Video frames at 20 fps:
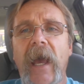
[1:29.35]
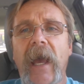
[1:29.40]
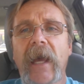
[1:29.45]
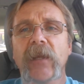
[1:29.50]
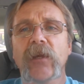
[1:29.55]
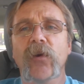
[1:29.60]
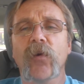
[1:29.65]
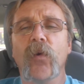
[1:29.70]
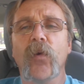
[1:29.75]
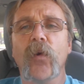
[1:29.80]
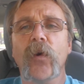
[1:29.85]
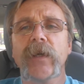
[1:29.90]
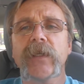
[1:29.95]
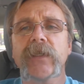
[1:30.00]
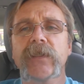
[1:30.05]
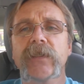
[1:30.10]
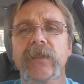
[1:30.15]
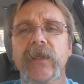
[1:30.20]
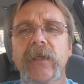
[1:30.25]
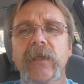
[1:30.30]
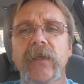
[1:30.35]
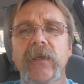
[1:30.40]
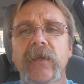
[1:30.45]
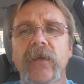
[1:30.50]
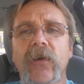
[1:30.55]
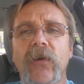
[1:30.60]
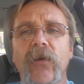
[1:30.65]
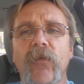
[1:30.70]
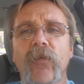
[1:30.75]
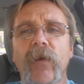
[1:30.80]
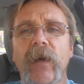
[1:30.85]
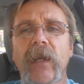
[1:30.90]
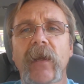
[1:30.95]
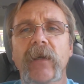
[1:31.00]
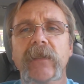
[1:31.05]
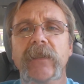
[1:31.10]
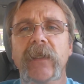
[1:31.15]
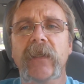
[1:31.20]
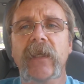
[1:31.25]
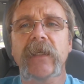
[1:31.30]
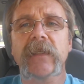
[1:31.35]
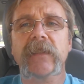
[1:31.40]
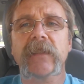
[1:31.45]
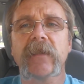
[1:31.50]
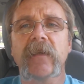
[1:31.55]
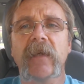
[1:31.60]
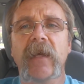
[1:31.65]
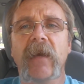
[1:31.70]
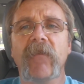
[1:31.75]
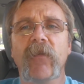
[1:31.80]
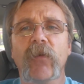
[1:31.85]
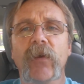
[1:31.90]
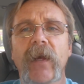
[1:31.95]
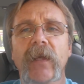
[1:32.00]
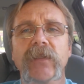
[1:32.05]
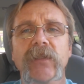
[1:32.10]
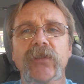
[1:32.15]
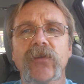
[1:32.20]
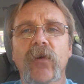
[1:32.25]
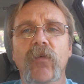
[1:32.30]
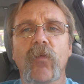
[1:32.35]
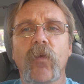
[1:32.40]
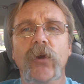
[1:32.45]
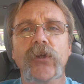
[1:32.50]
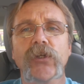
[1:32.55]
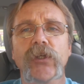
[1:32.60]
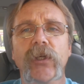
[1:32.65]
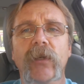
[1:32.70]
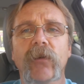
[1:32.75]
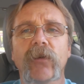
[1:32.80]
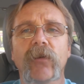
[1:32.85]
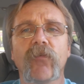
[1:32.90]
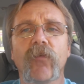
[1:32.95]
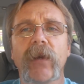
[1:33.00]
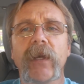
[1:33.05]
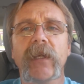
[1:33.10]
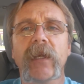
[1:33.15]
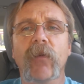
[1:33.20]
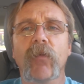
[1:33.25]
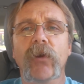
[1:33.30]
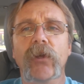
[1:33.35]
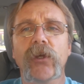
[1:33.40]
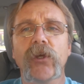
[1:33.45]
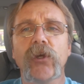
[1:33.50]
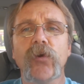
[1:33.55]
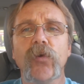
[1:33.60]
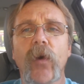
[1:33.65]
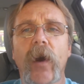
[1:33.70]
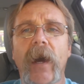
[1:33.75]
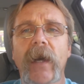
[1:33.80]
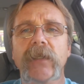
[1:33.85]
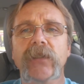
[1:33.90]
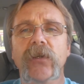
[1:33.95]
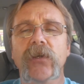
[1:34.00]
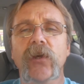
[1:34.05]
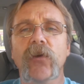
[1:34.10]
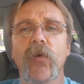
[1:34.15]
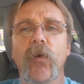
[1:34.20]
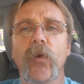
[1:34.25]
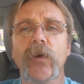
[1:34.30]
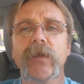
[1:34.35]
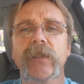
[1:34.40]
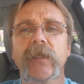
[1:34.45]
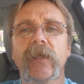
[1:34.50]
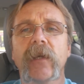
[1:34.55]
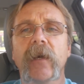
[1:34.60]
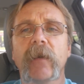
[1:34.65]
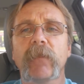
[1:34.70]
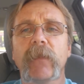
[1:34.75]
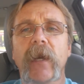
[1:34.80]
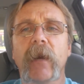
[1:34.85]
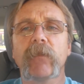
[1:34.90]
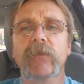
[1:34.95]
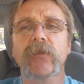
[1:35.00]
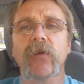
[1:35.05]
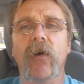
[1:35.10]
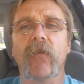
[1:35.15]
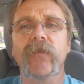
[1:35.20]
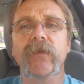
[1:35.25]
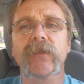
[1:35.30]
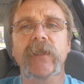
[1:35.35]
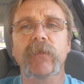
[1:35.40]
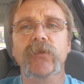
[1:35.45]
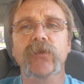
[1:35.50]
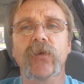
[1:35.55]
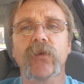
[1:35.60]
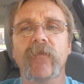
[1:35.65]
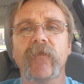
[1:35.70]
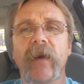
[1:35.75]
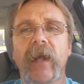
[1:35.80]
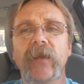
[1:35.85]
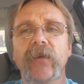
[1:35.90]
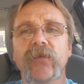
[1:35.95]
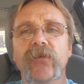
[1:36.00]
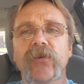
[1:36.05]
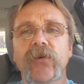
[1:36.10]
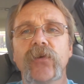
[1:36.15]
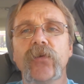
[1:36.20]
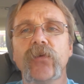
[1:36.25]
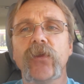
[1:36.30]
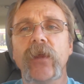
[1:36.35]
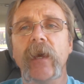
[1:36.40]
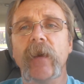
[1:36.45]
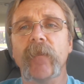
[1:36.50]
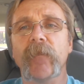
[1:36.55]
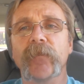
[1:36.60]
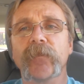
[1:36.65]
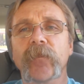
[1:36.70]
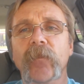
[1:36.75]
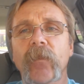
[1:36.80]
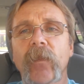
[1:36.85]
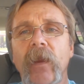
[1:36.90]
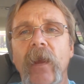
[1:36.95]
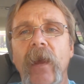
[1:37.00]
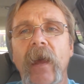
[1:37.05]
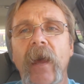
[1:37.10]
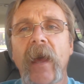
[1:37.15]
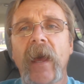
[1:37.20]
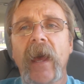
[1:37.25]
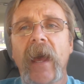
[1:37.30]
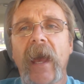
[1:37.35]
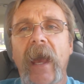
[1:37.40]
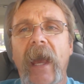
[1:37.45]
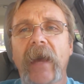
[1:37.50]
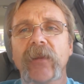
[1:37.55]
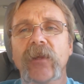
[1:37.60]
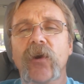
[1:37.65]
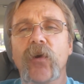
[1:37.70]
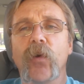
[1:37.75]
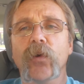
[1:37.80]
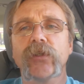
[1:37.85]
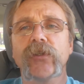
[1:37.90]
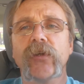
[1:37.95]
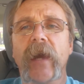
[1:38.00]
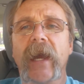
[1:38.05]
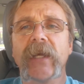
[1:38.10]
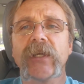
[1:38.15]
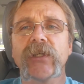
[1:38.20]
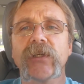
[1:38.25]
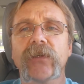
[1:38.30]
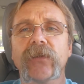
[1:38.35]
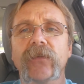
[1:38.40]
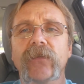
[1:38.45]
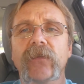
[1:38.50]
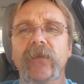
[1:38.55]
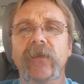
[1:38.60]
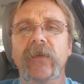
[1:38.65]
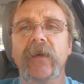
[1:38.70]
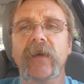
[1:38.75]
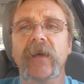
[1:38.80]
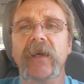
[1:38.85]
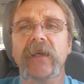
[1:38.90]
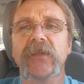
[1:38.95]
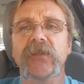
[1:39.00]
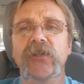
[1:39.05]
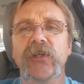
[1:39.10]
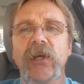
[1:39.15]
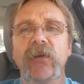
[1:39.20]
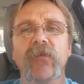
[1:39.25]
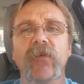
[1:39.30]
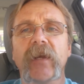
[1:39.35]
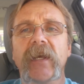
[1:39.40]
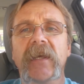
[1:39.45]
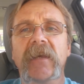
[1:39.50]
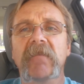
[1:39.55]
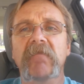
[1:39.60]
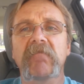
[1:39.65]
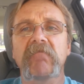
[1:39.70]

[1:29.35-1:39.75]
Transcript: and you always going to realize that there's everyone else is not watching and reading what you are, so you're always going to be able to offer some sort of value to them. And the call to action is generally,